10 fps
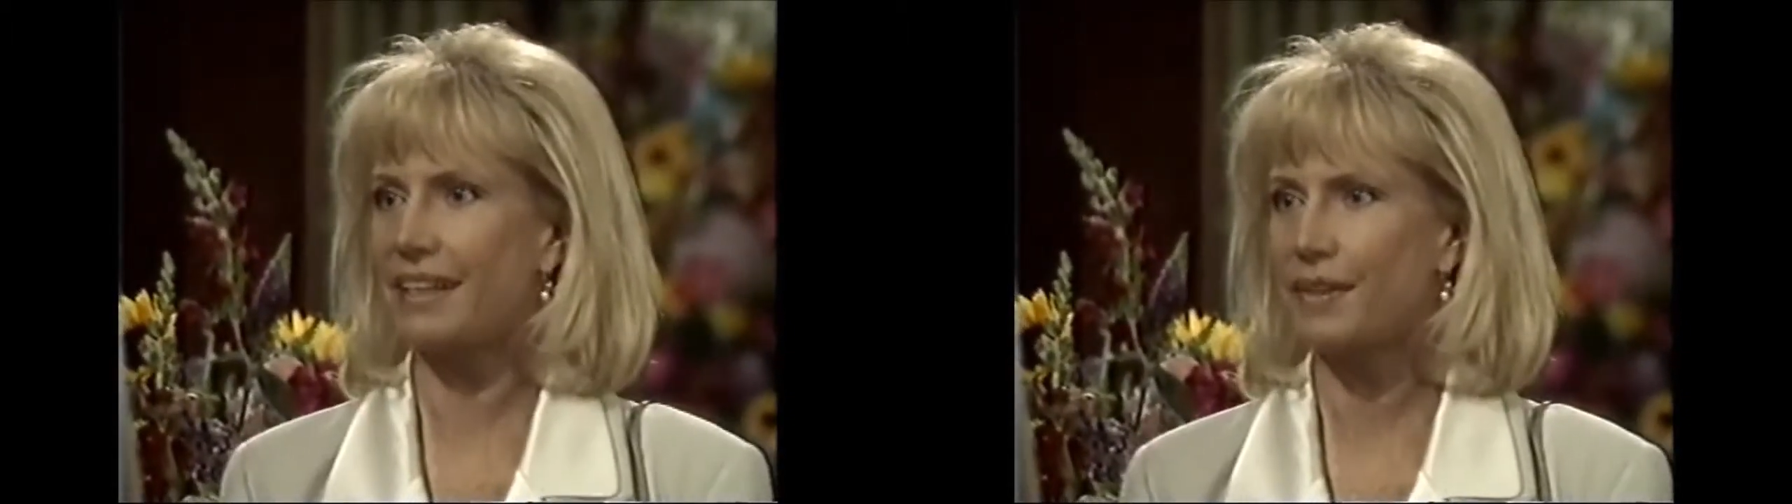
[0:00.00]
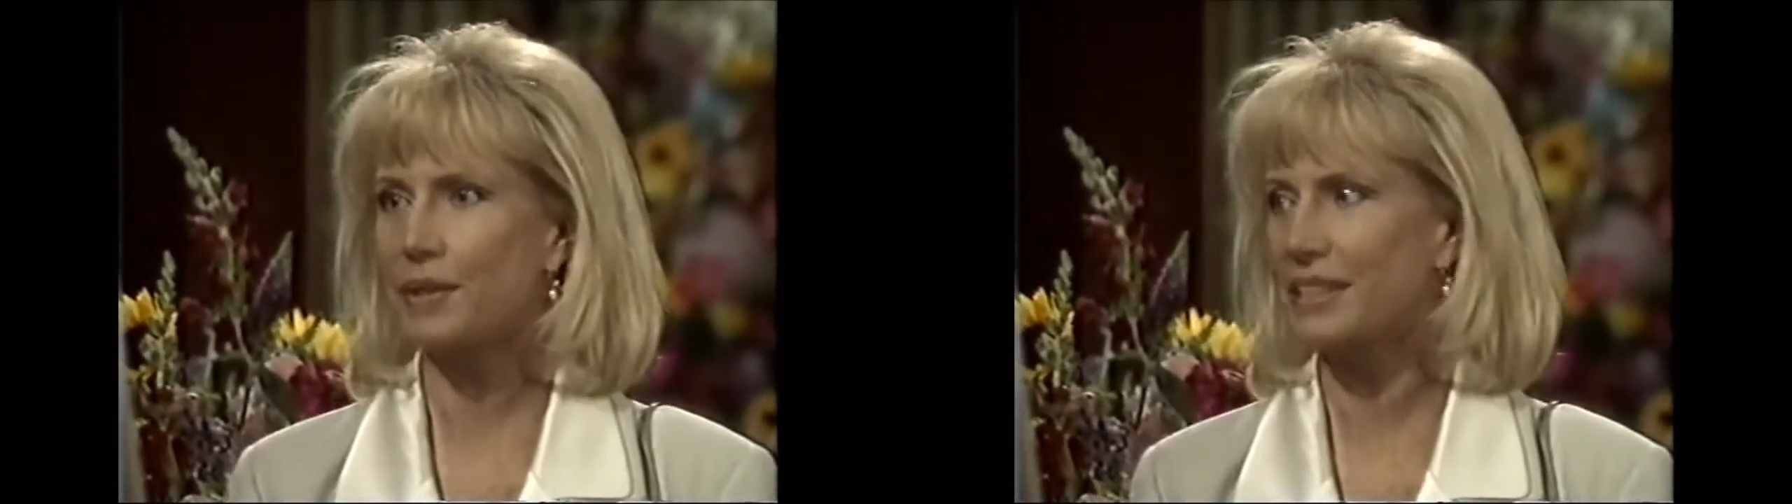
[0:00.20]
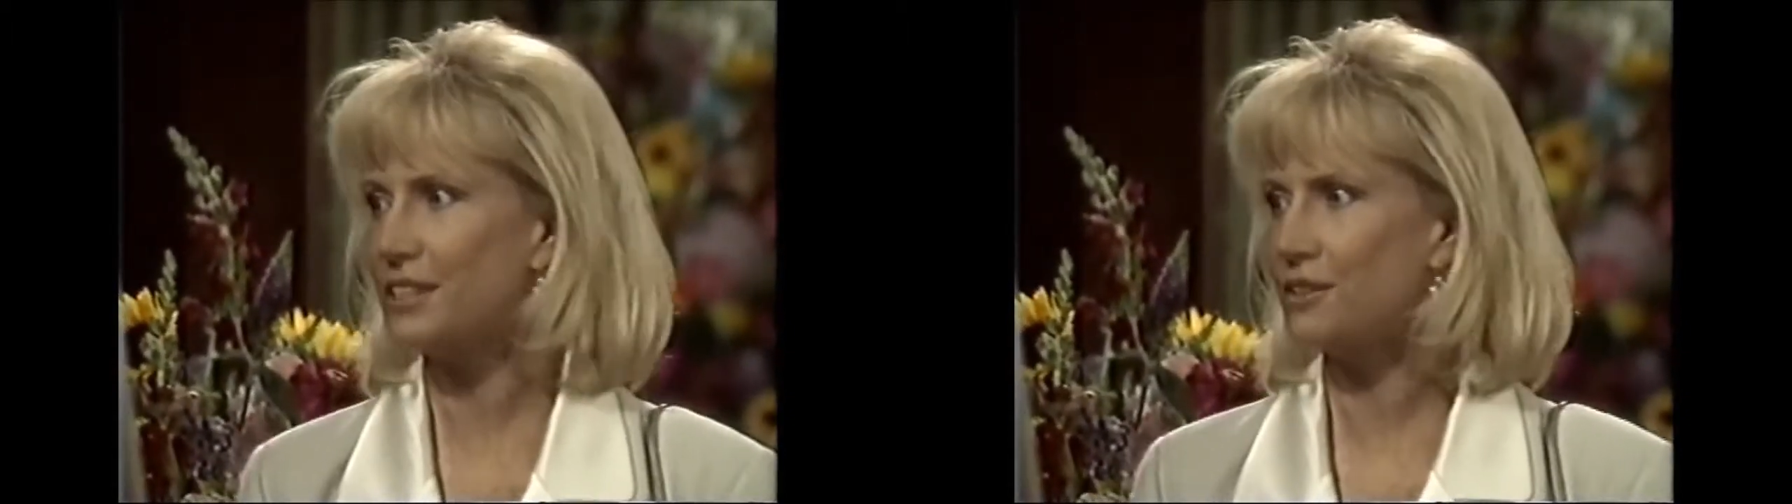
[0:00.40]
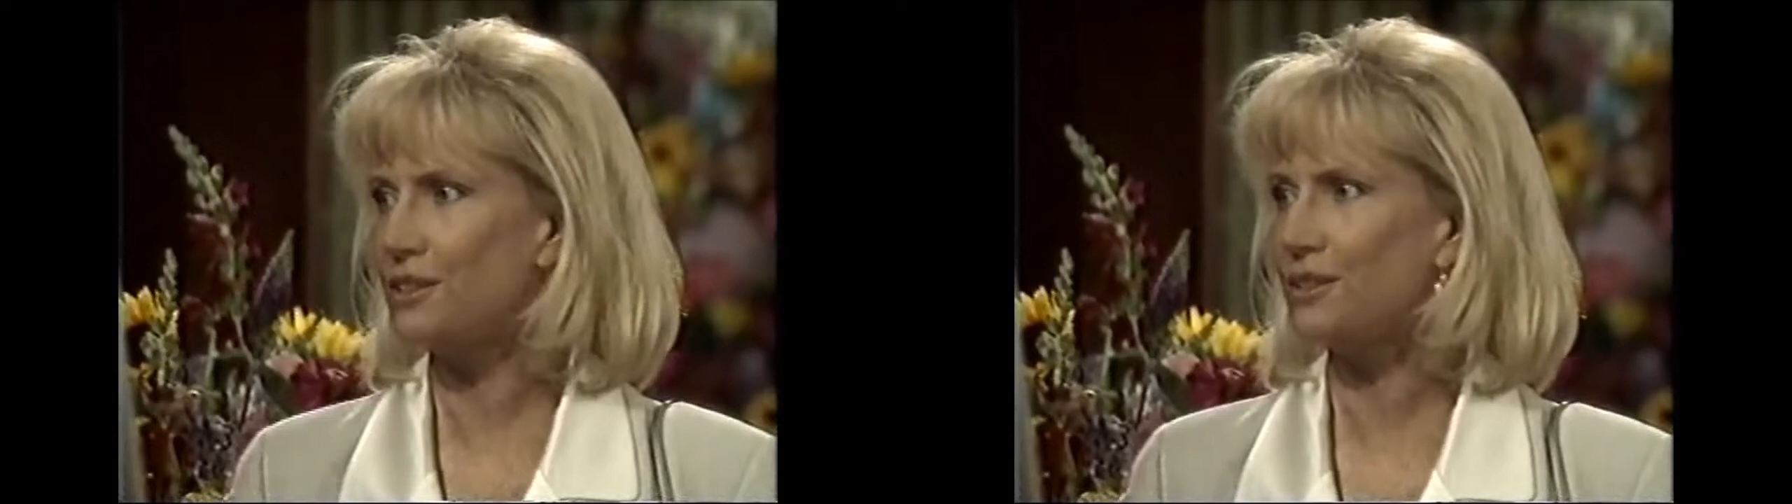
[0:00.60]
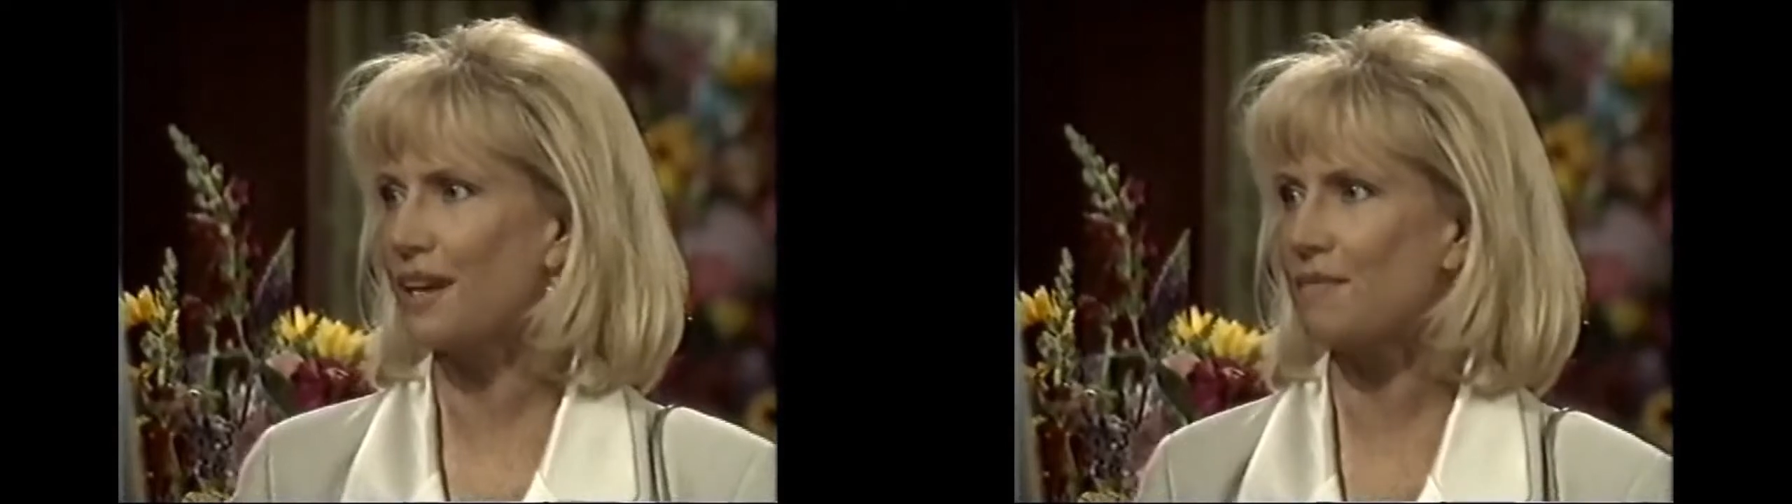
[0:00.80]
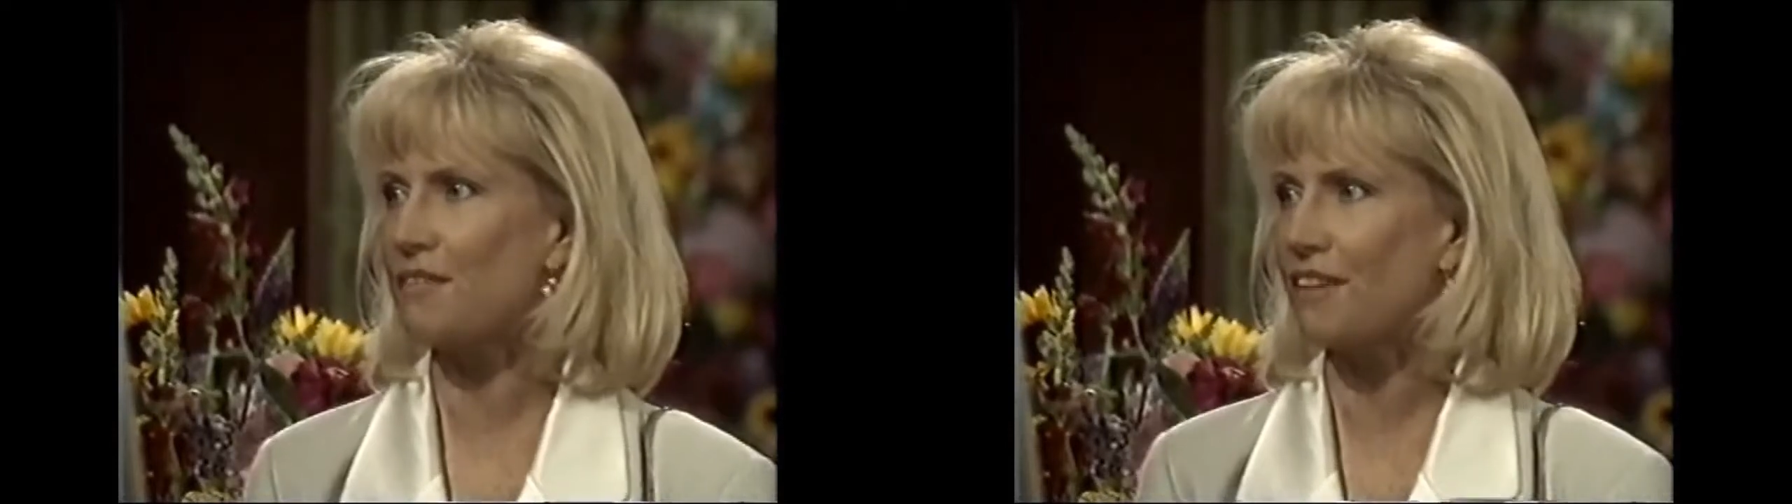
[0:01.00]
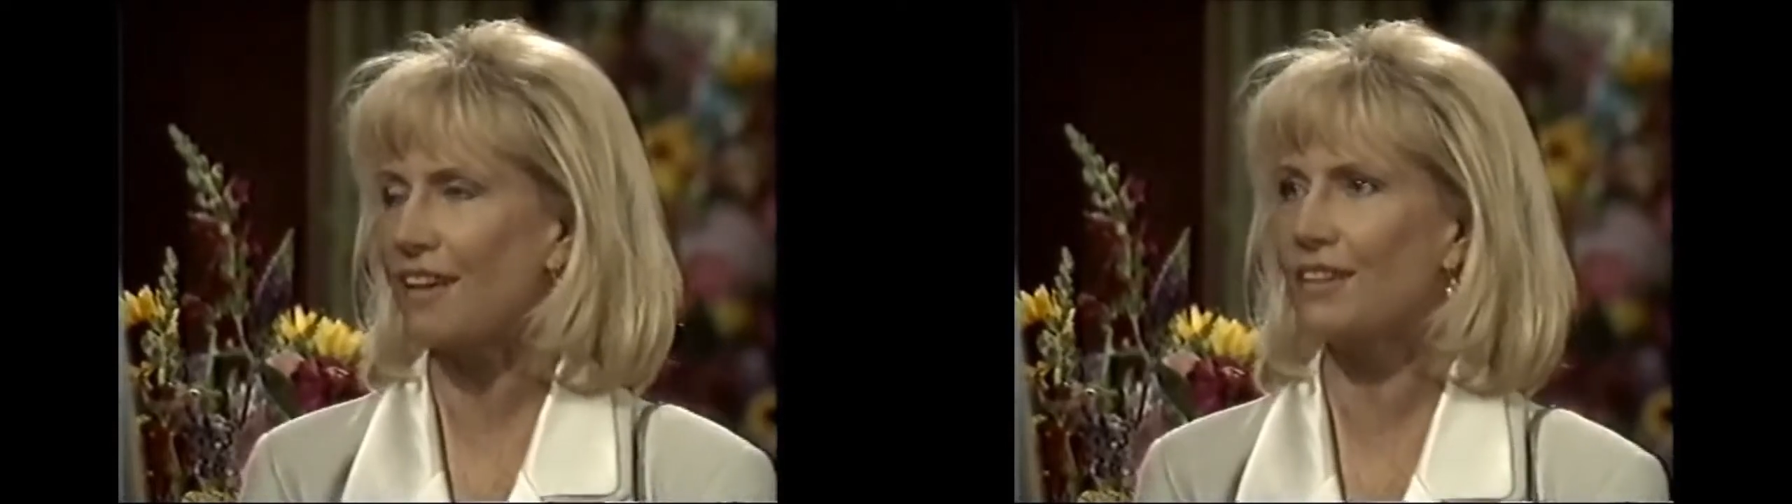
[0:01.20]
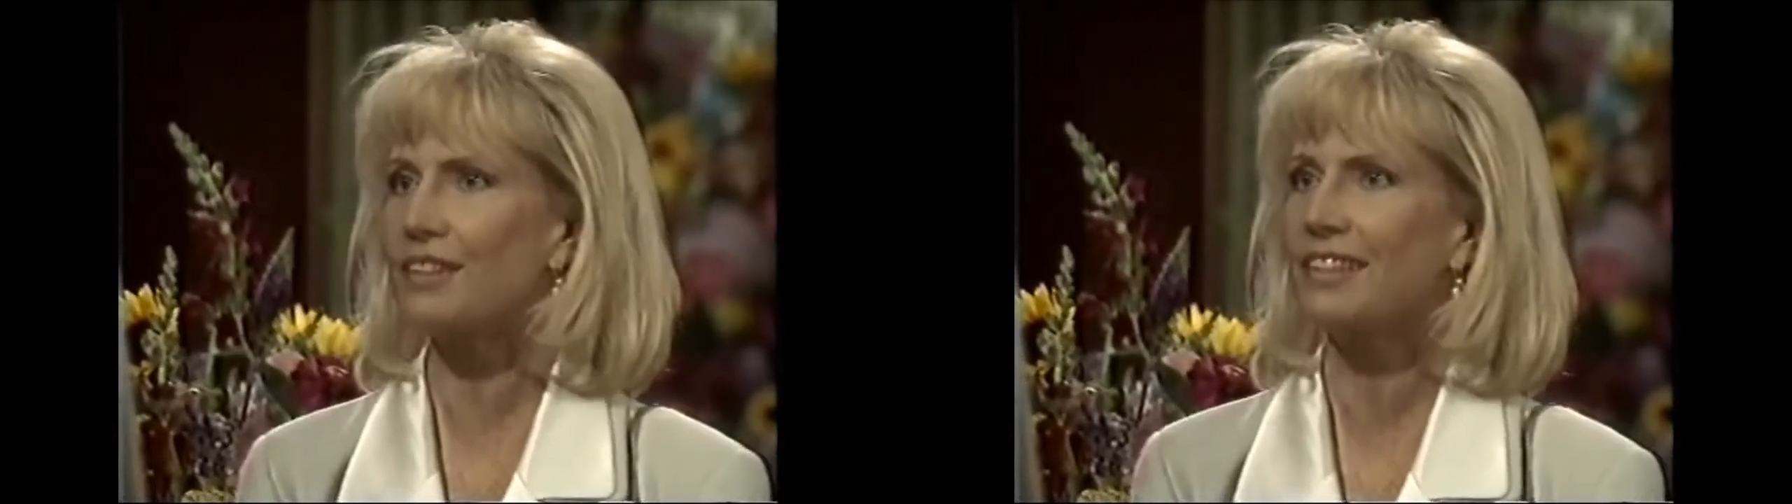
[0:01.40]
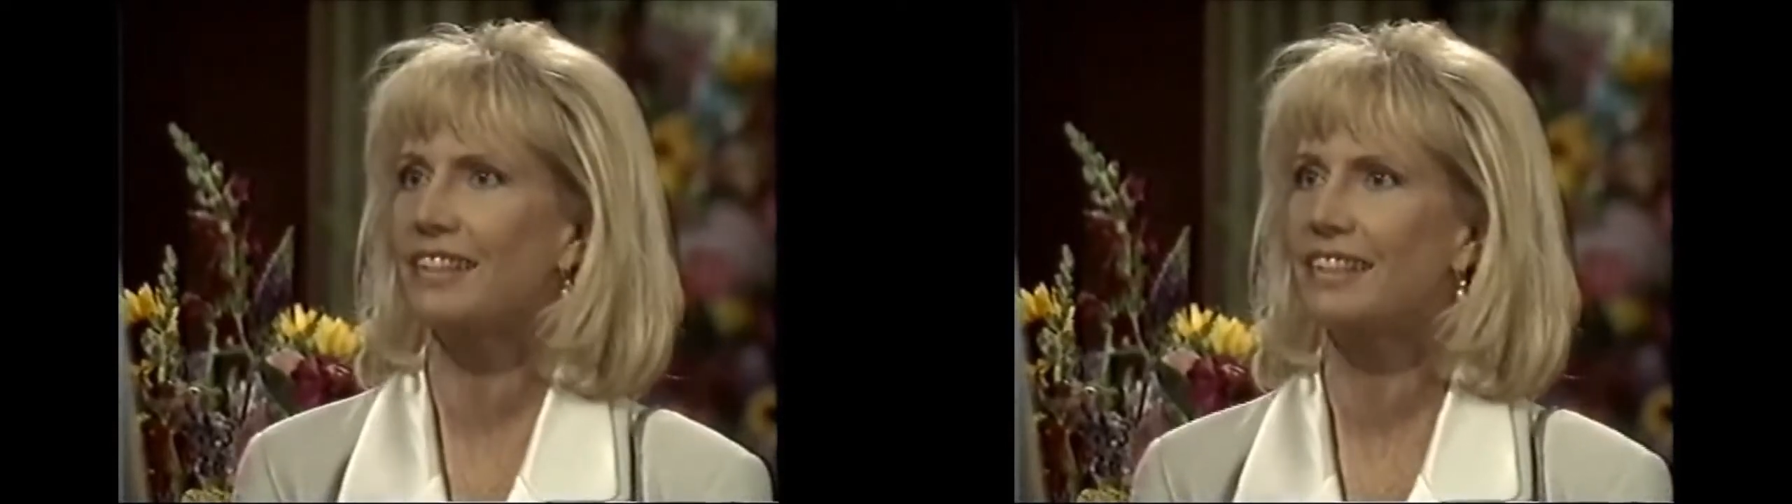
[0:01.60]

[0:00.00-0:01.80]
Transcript: What did you do? Have me followed?